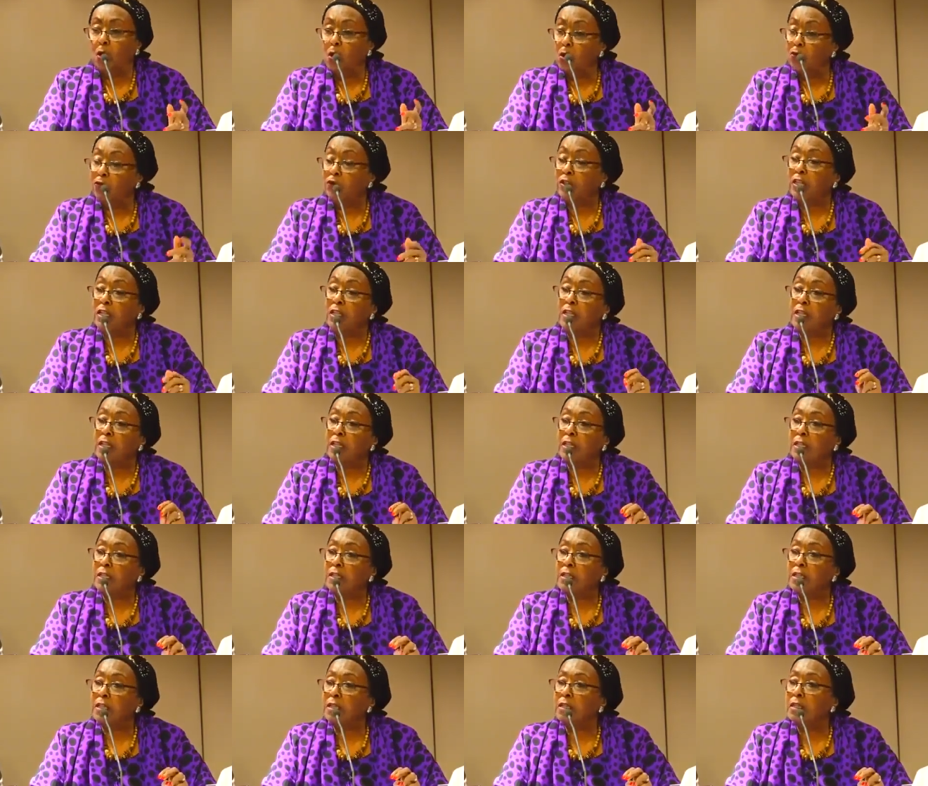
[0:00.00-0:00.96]
Over the
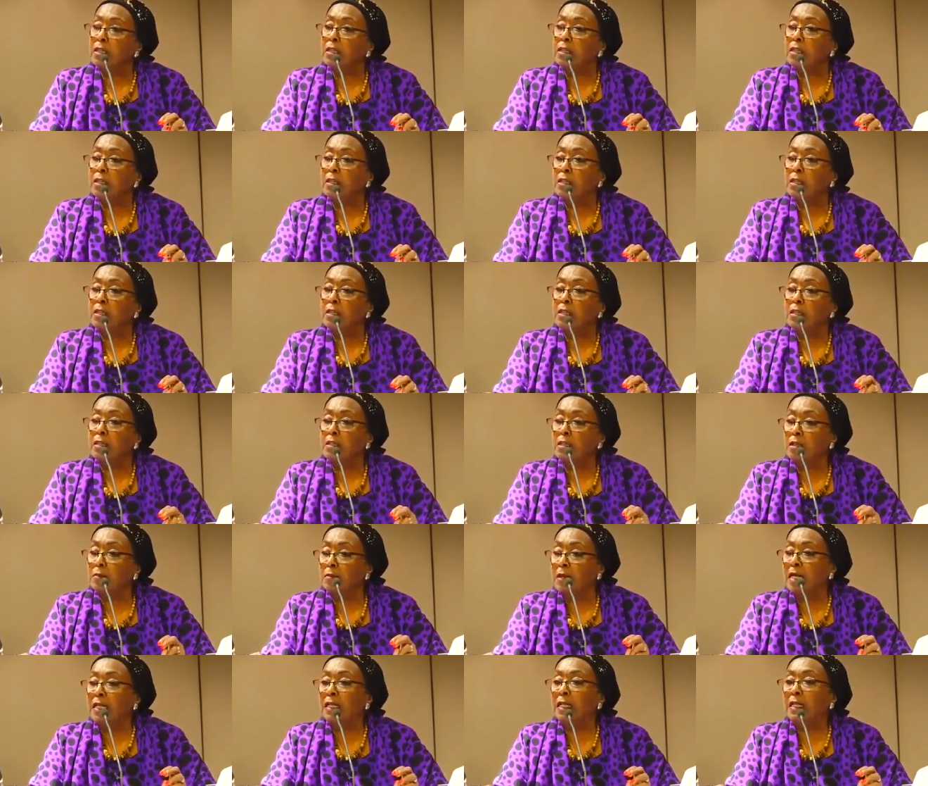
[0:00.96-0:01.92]
years,
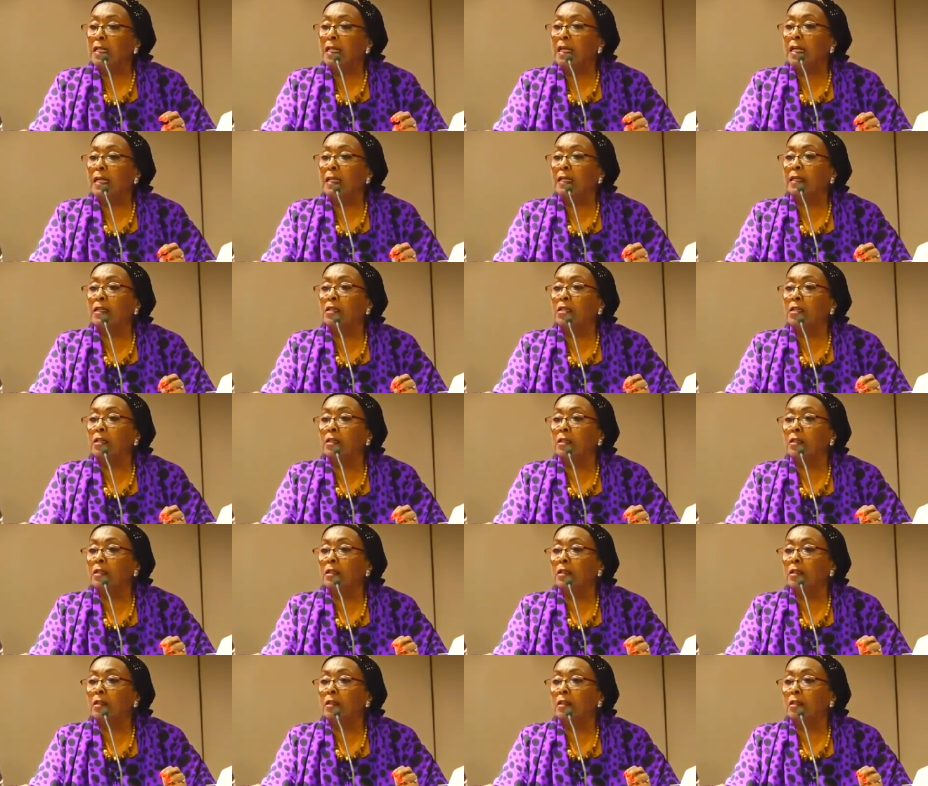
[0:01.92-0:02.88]
Somaliland
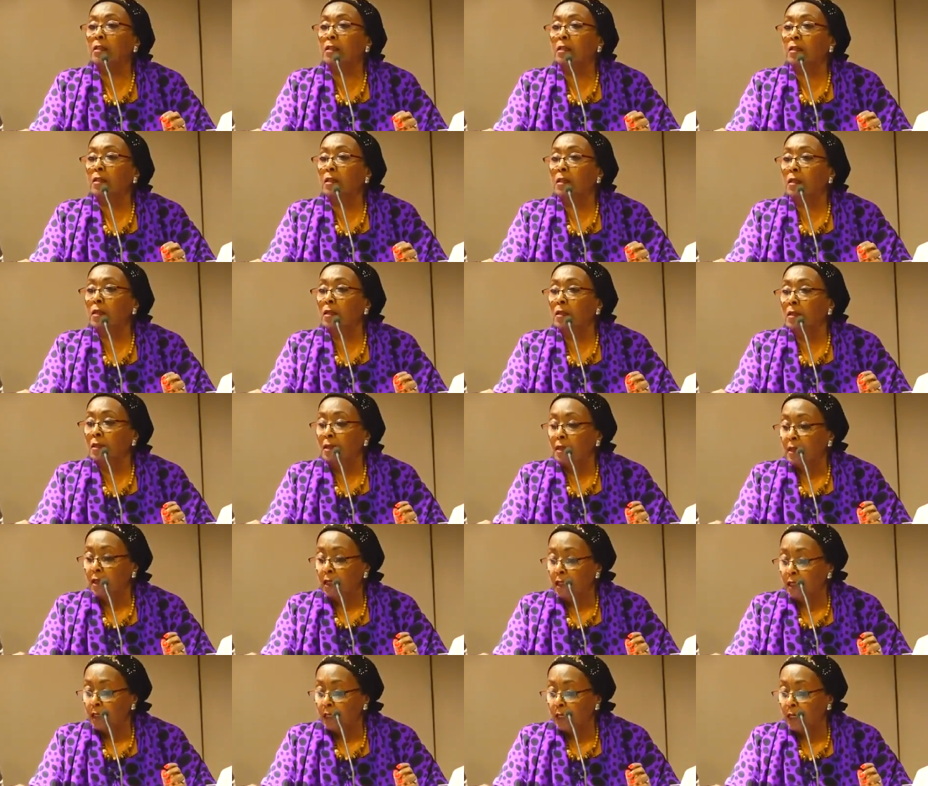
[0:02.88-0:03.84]

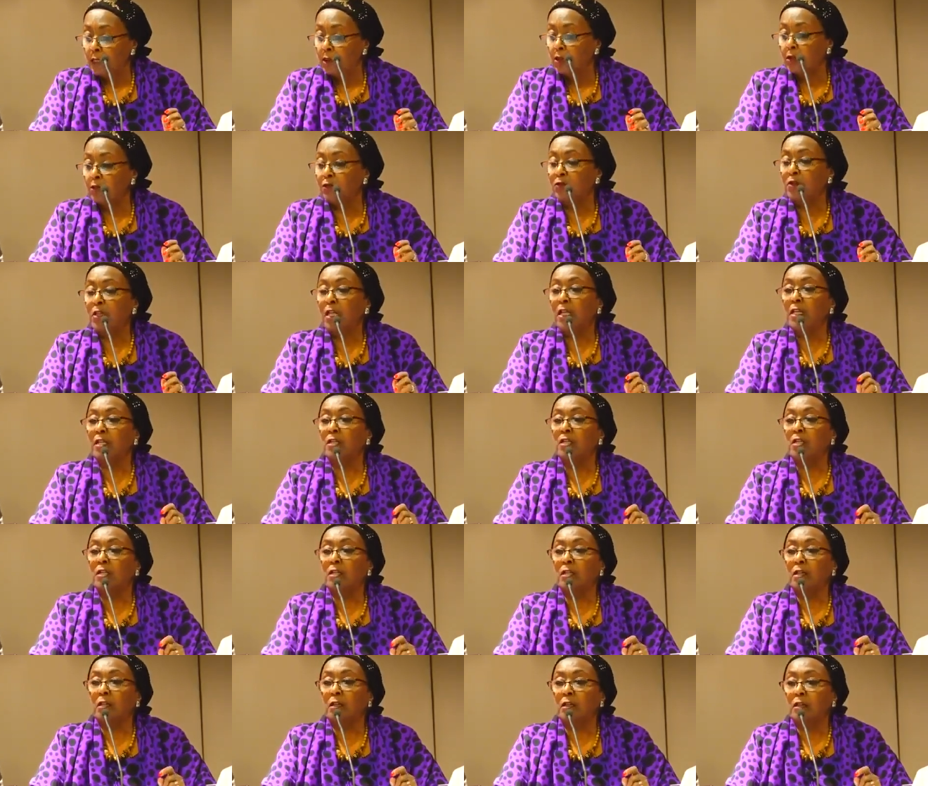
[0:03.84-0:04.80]
heads of
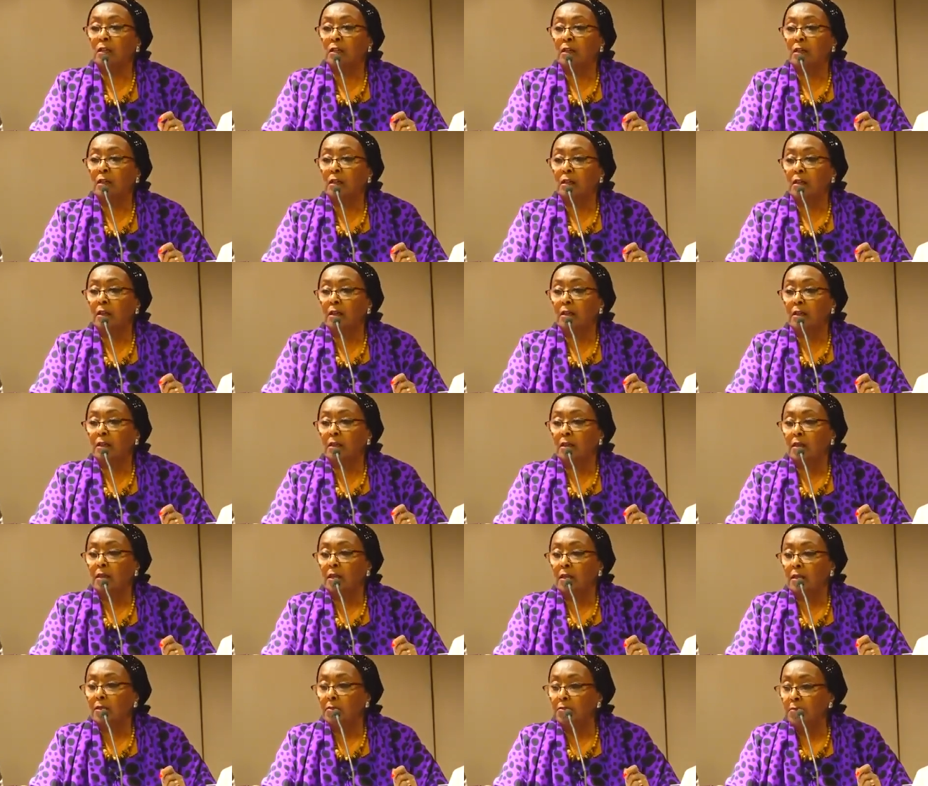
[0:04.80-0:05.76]
states,
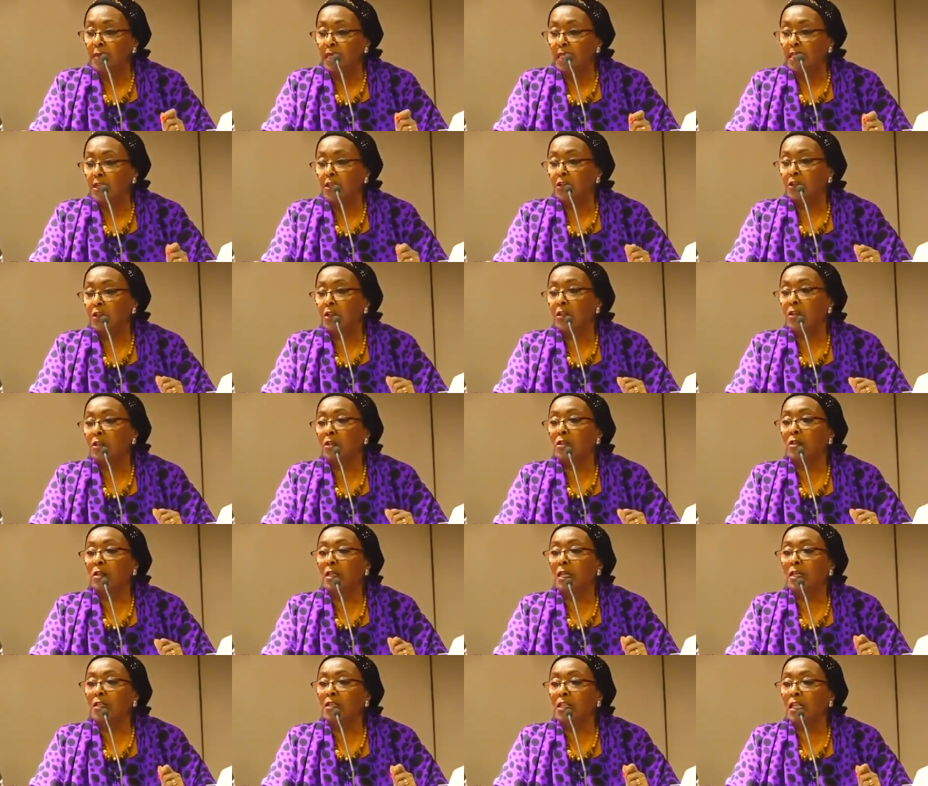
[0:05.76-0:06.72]

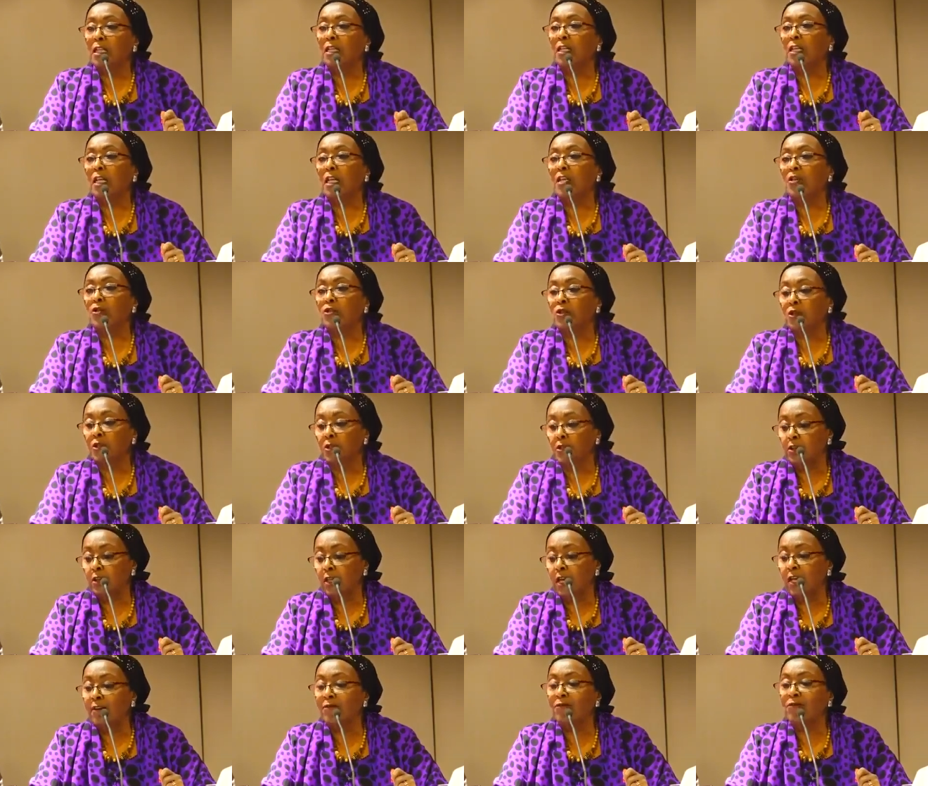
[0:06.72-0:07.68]
ministers, and
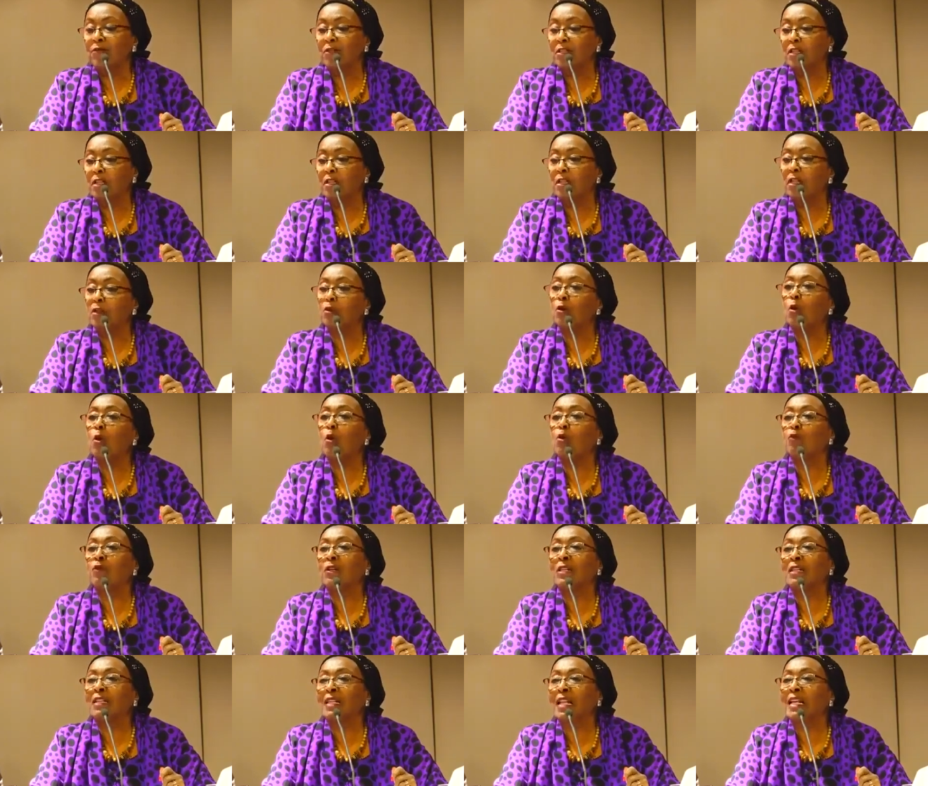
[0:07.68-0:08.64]
delegations have visited
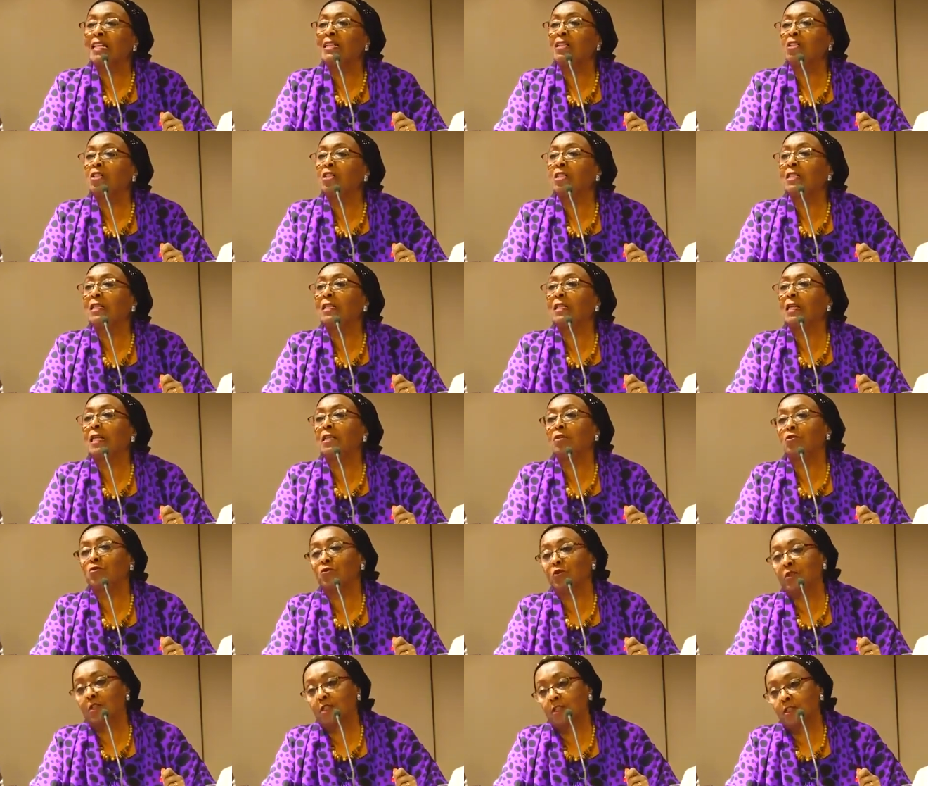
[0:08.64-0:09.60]
over 90
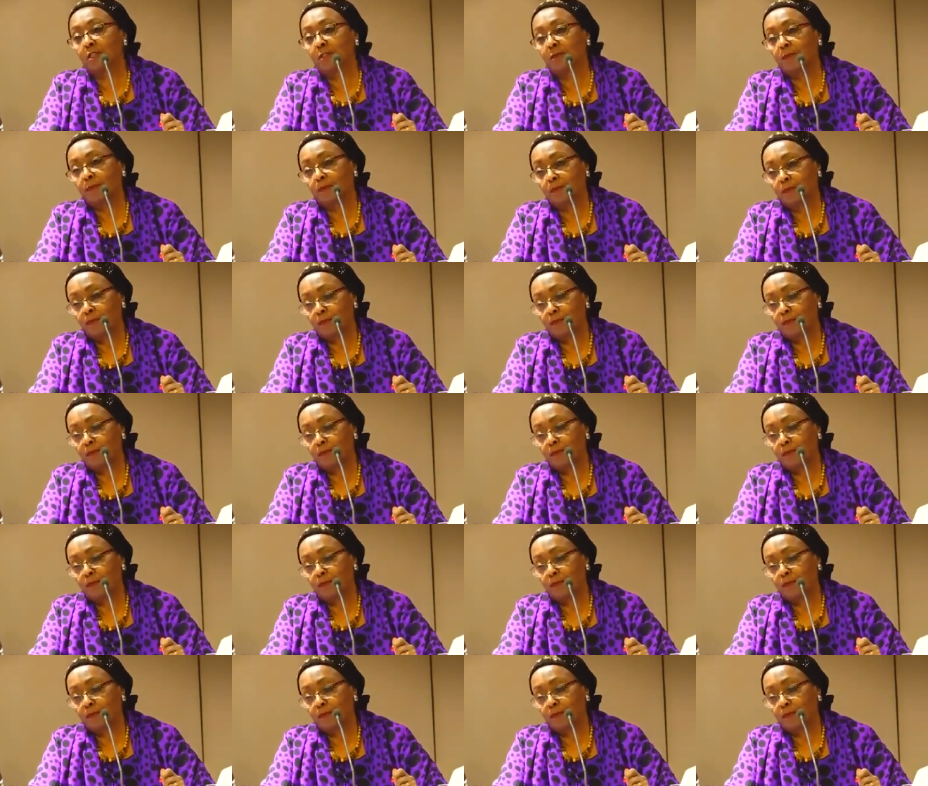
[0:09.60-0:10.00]
countries.